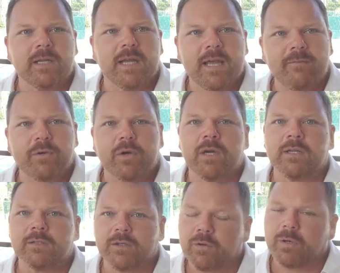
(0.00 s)
If you're going to
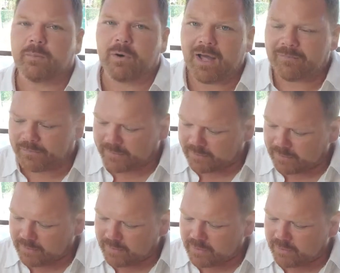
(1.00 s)
turn a profit,
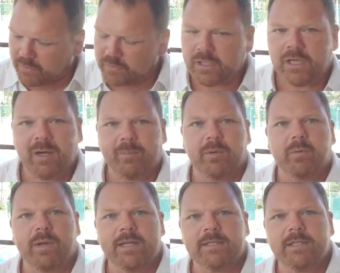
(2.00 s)
there's a couple of
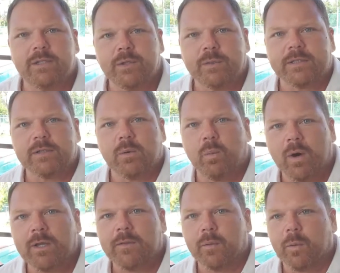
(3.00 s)
ways to do it. So one
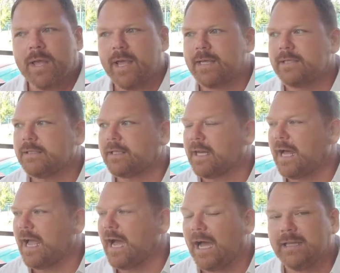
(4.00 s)
of the ways that I
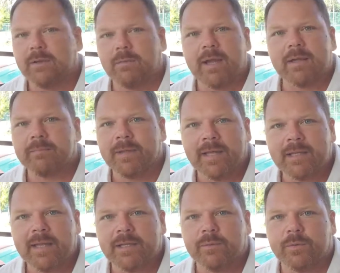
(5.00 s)
highly recommend
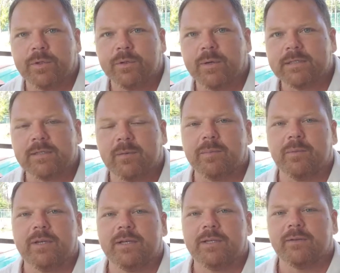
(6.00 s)
that you do at some
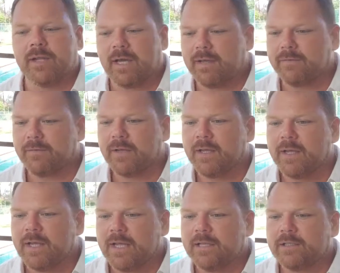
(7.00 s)
point in your life
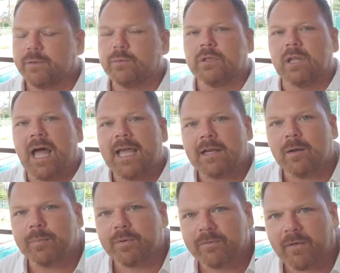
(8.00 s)
is you line up
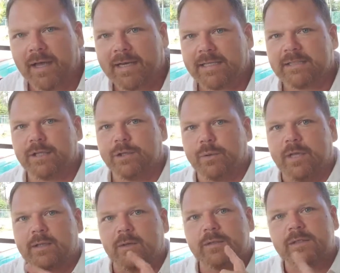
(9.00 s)
your financing. You
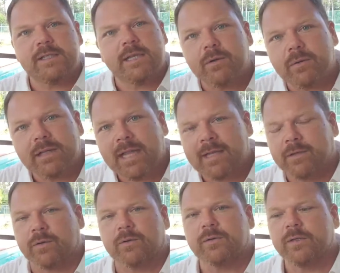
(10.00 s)
get those secret
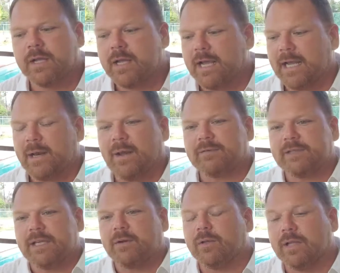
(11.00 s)
lenders, and you have
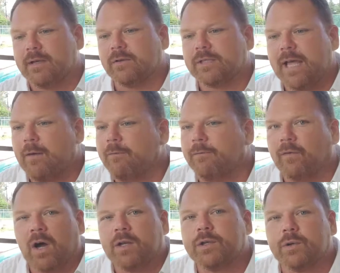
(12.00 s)
secret lenders that
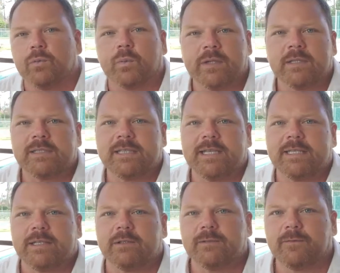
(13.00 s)
fund your real estate
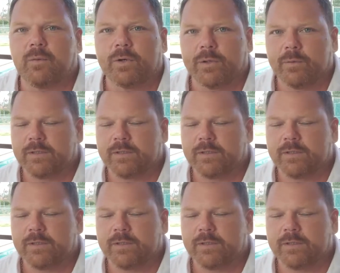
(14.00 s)
deals for you.